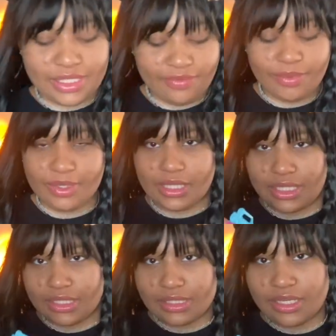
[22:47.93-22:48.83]
Even with
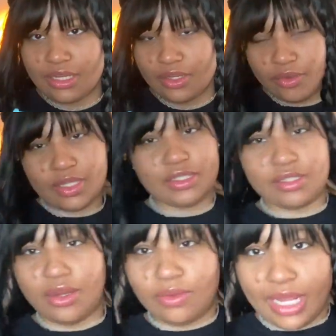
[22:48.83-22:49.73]
this, you could just
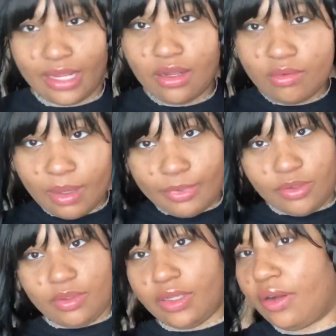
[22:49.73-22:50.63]
go like, oh, I'm gonna
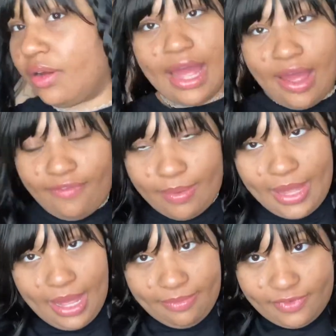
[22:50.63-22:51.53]
do a little half up,
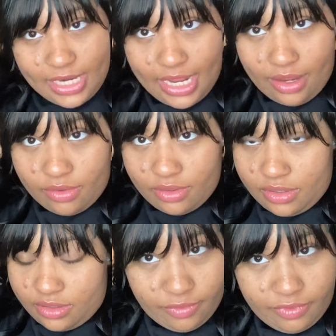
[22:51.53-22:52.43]
half down.
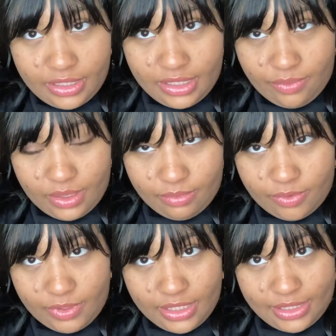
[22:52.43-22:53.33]
But really what I'm
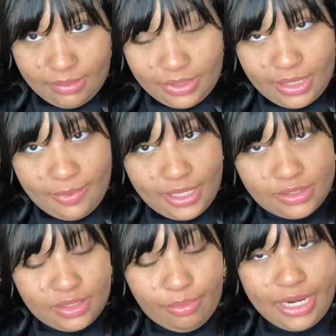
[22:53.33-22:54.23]
doing is I'm clipping it
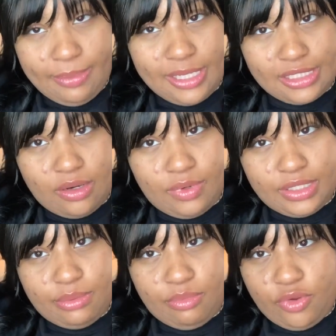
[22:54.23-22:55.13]
to the braid because I don't want
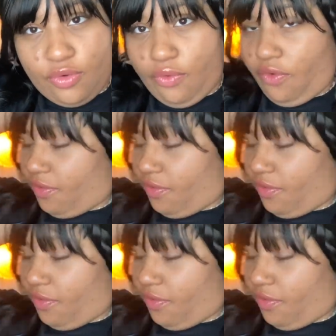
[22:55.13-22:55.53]
it to move.